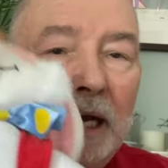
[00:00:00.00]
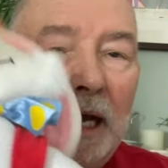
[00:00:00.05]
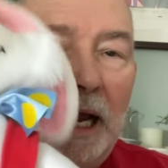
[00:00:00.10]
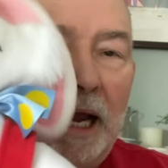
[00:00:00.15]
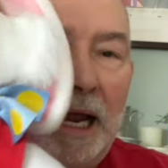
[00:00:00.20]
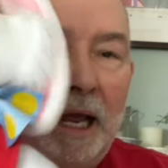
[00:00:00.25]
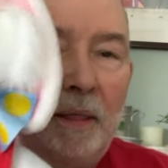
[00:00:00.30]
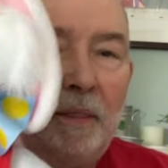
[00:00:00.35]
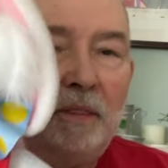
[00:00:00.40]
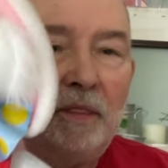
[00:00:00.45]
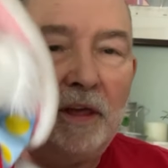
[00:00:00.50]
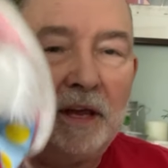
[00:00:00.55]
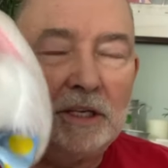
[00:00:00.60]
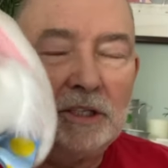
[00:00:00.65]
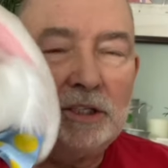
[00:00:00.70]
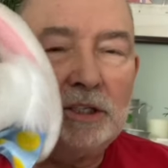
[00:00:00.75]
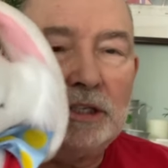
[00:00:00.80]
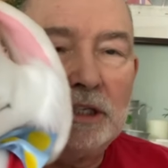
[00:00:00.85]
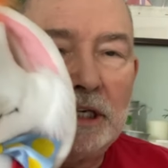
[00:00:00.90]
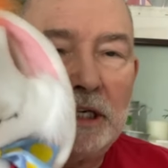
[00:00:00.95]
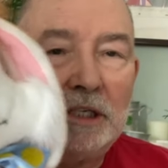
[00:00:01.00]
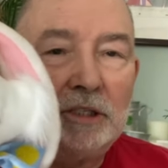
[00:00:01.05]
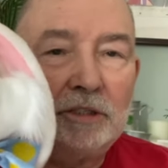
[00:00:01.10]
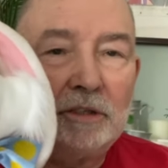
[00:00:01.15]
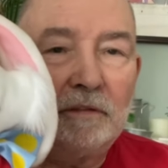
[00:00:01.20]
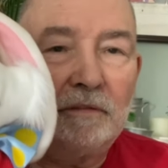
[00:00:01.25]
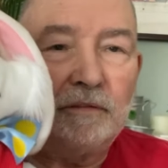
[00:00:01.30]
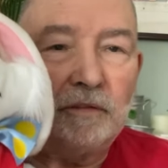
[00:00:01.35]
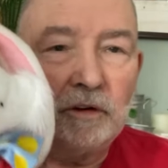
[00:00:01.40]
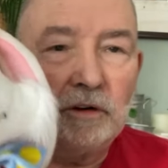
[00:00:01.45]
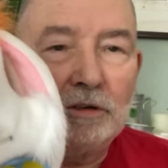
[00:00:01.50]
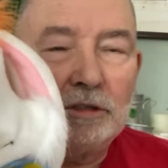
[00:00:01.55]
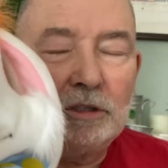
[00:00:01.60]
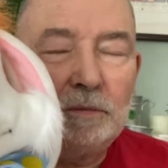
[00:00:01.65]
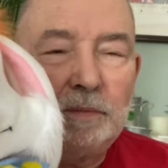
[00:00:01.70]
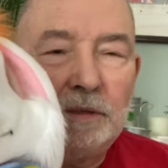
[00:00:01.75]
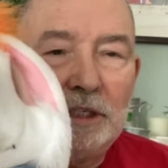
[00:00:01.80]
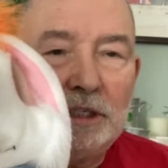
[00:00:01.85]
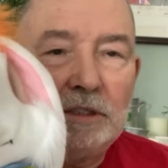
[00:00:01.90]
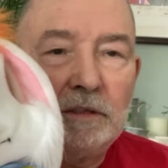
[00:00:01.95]
And this is the
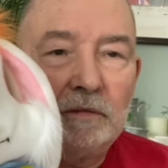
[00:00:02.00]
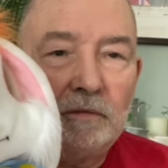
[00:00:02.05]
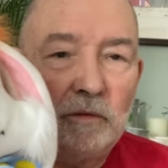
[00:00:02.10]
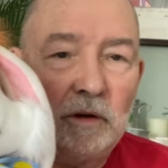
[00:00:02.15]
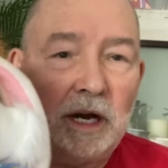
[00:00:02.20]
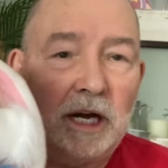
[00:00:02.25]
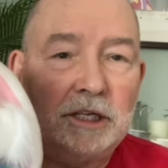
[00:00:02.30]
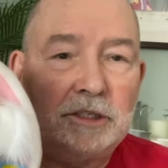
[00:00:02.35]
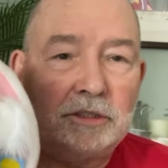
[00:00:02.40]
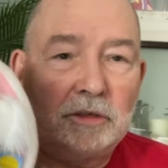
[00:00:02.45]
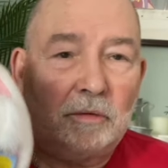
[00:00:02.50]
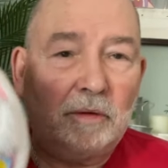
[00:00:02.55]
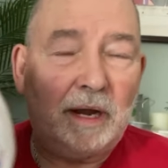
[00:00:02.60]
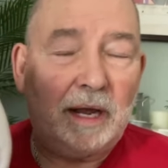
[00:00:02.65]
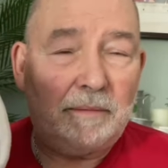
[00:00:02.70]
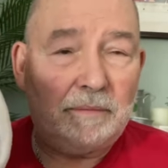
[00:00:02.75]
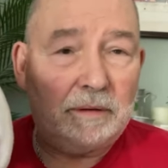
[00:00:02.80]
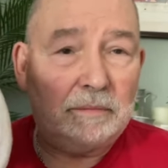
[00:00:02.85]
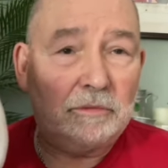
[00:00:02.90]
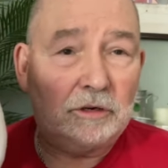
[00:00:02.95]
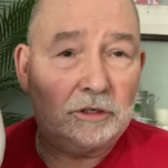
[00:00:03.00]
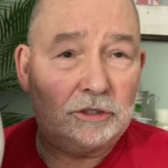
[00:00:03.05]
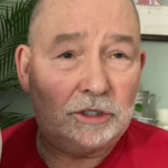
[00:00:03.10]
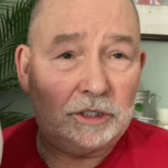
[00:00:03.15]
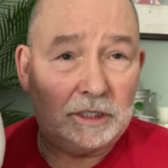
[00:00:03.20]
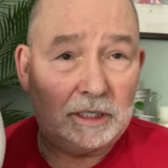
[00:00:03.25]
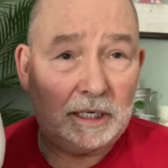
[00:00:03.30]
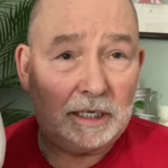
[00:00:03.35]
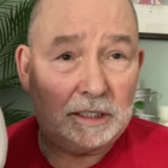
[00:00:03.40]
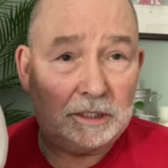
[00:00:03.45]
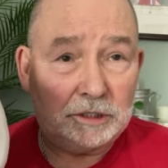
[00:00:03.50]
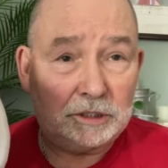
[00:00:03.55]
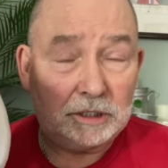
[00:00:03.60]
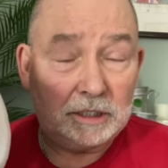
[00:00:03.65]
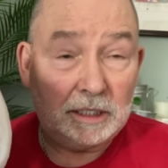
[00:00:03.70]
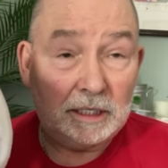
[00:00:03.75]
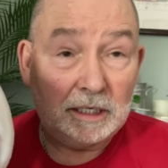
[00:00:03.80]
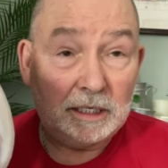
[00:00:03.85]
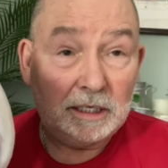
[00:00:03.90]
first piece of Roger Rabbit merchandise